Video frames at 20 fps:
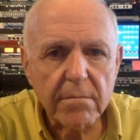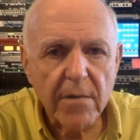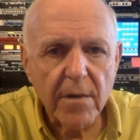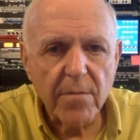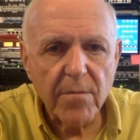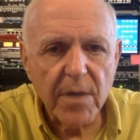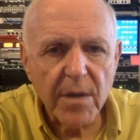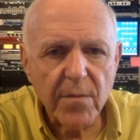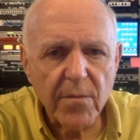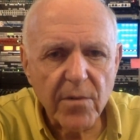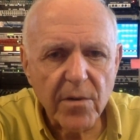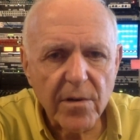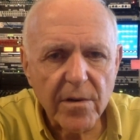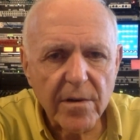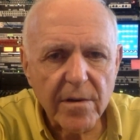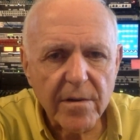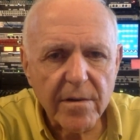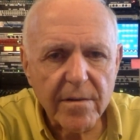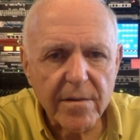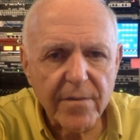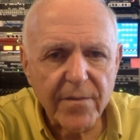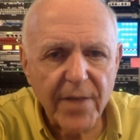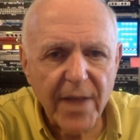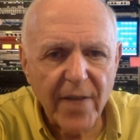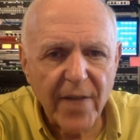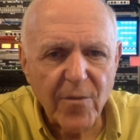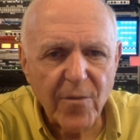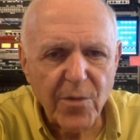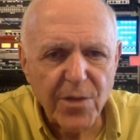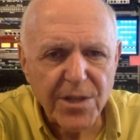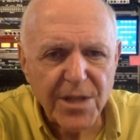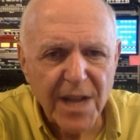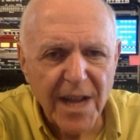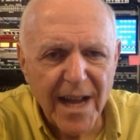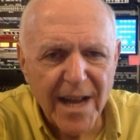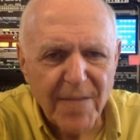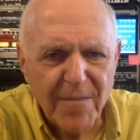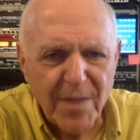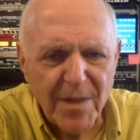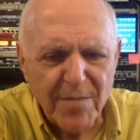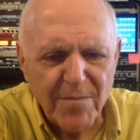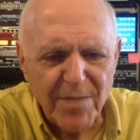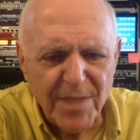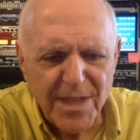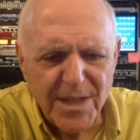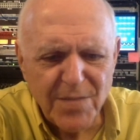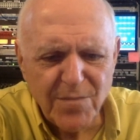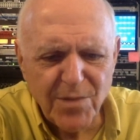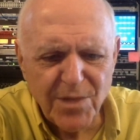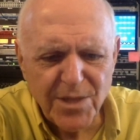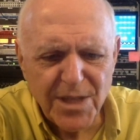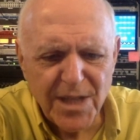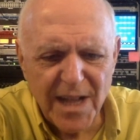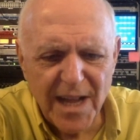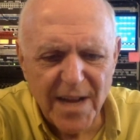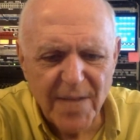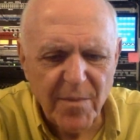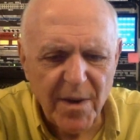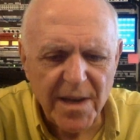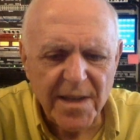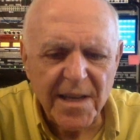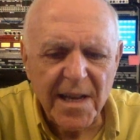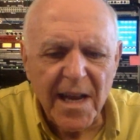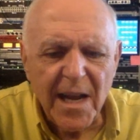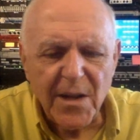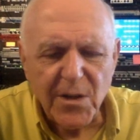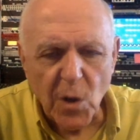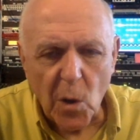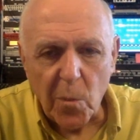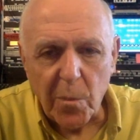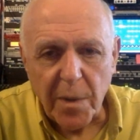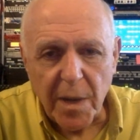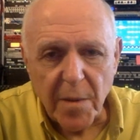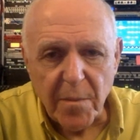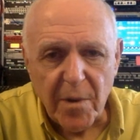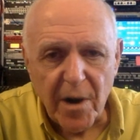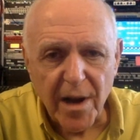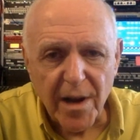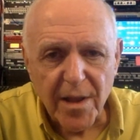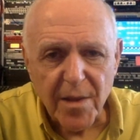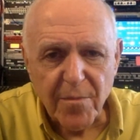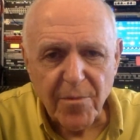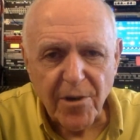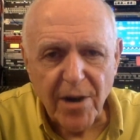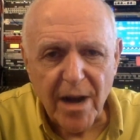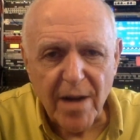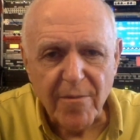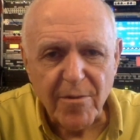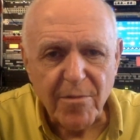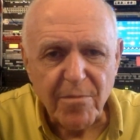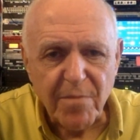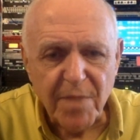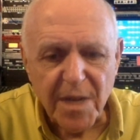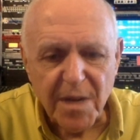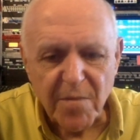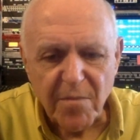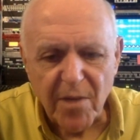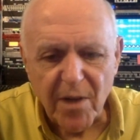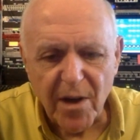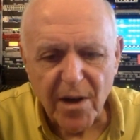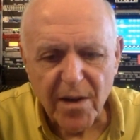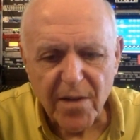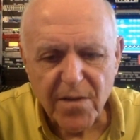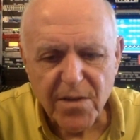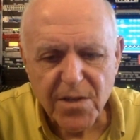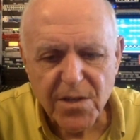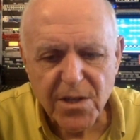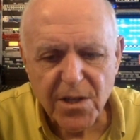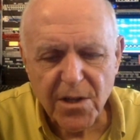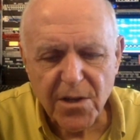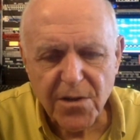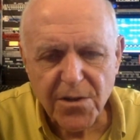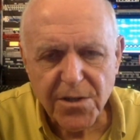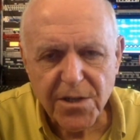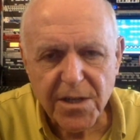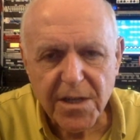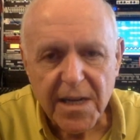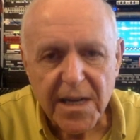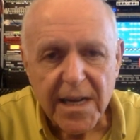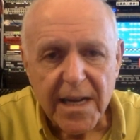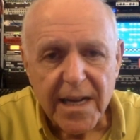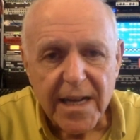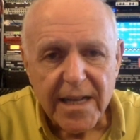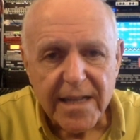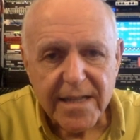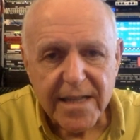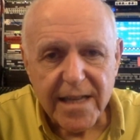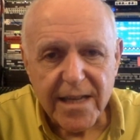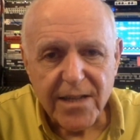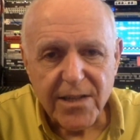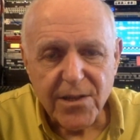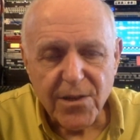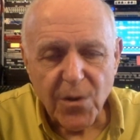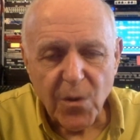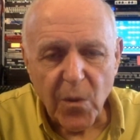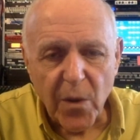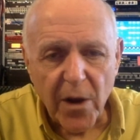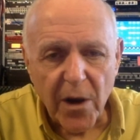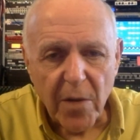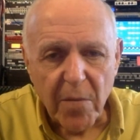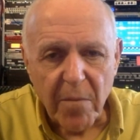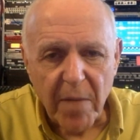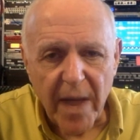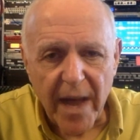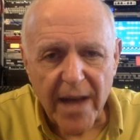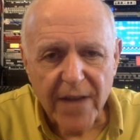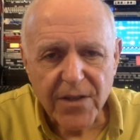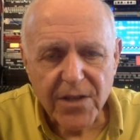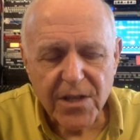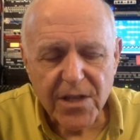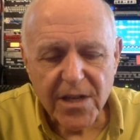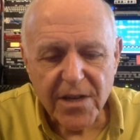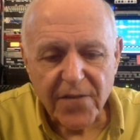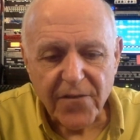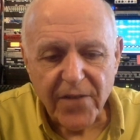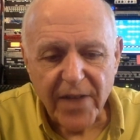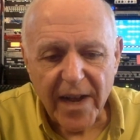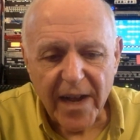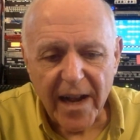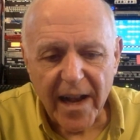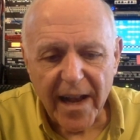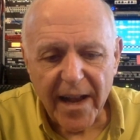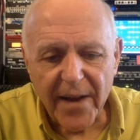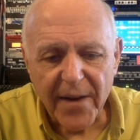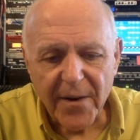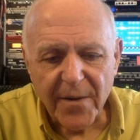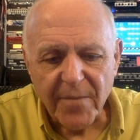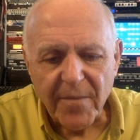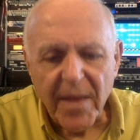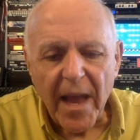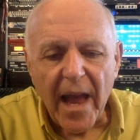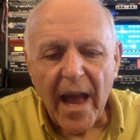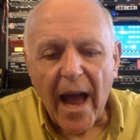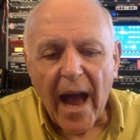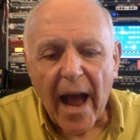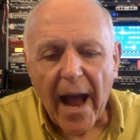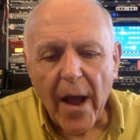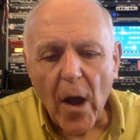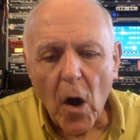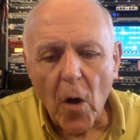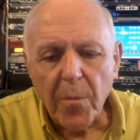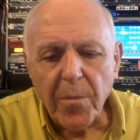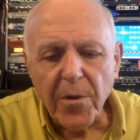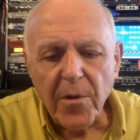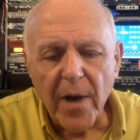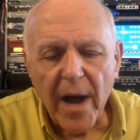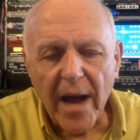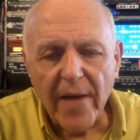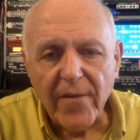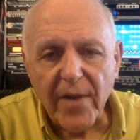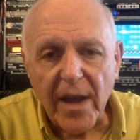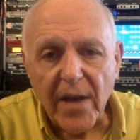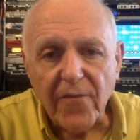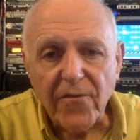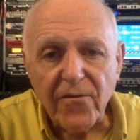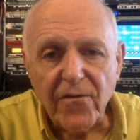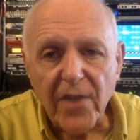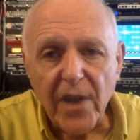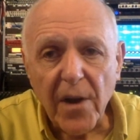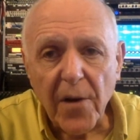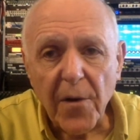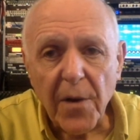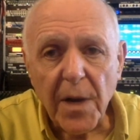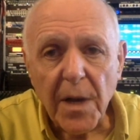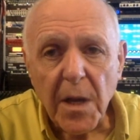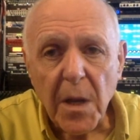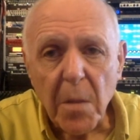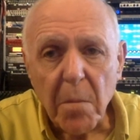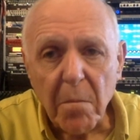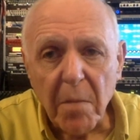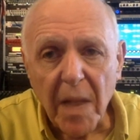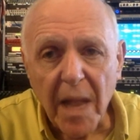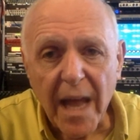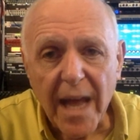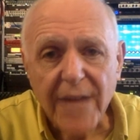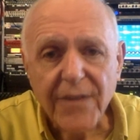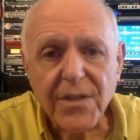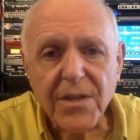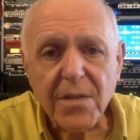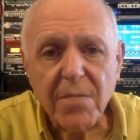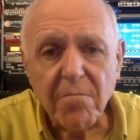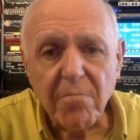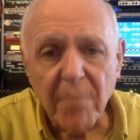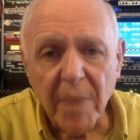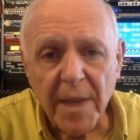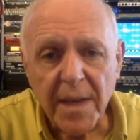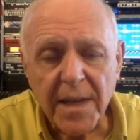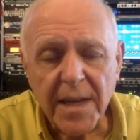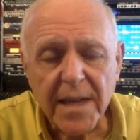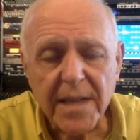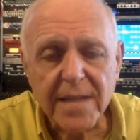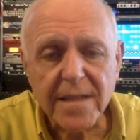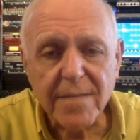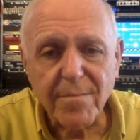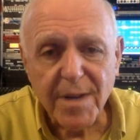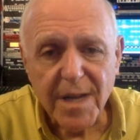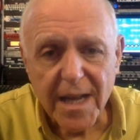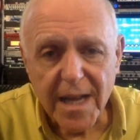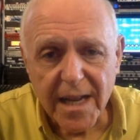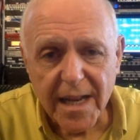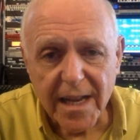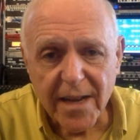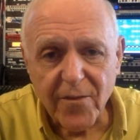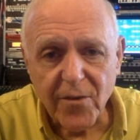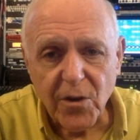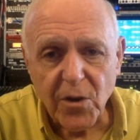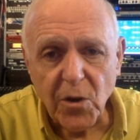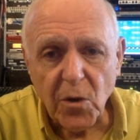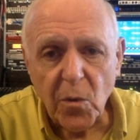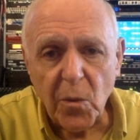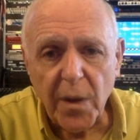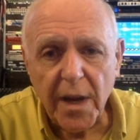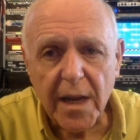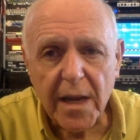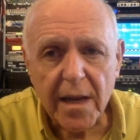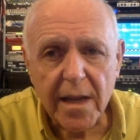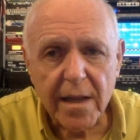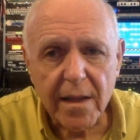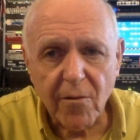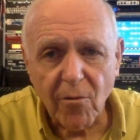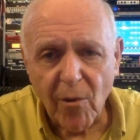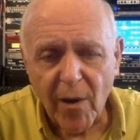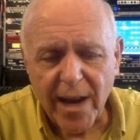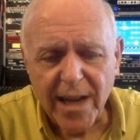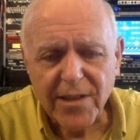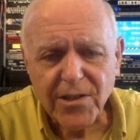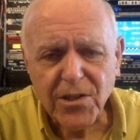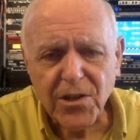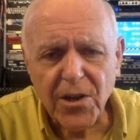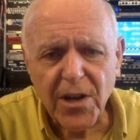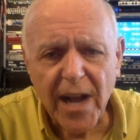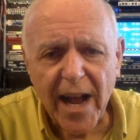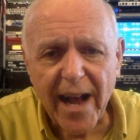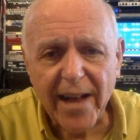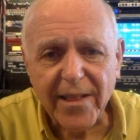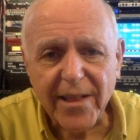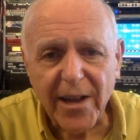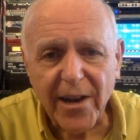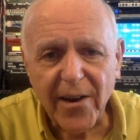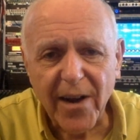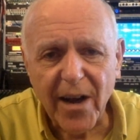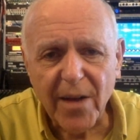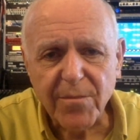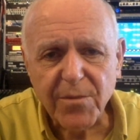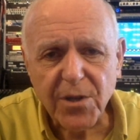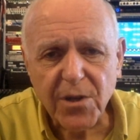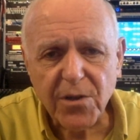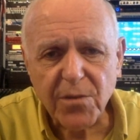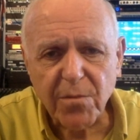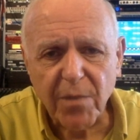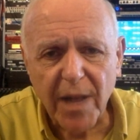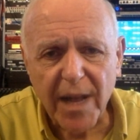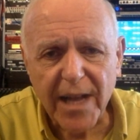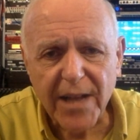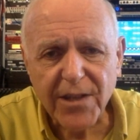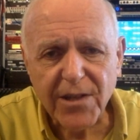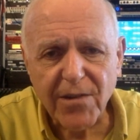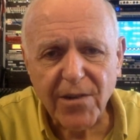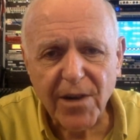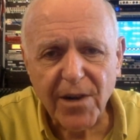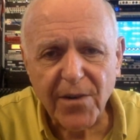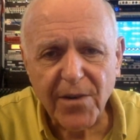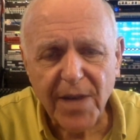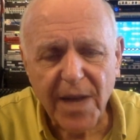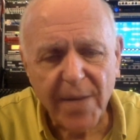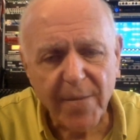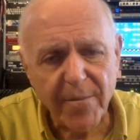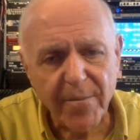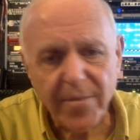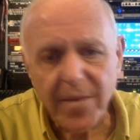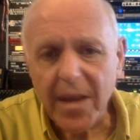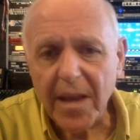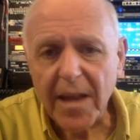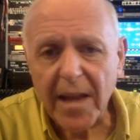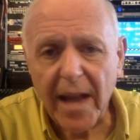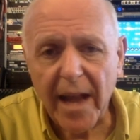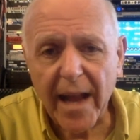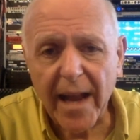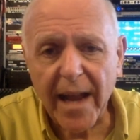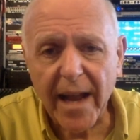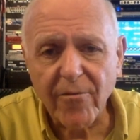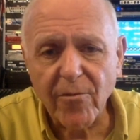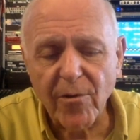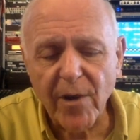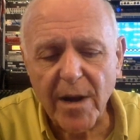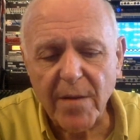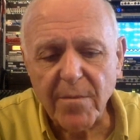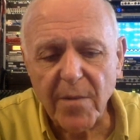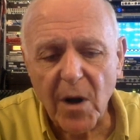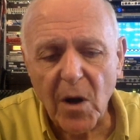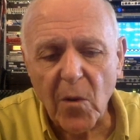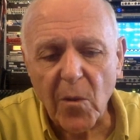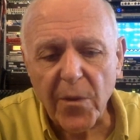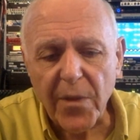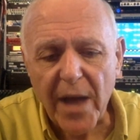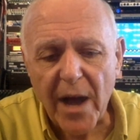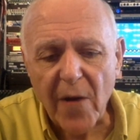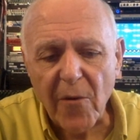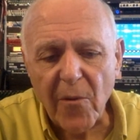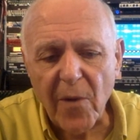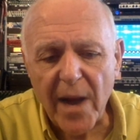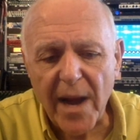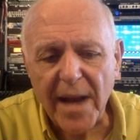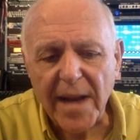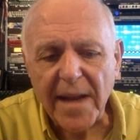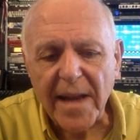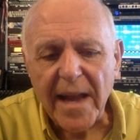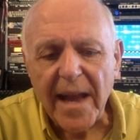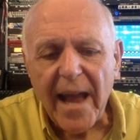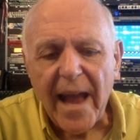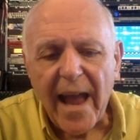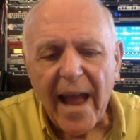Remember, if you haven't pushed the like button, please push the like button. Don't be a part of the problem. Be a part of the solution. It's easier to wear a mask than a ventilator. I hope you have a very blessed Monday. It's the beginning of a new week. Rain's good out there. Helps those plants grow. Yep. Can't have a rainbow without rain.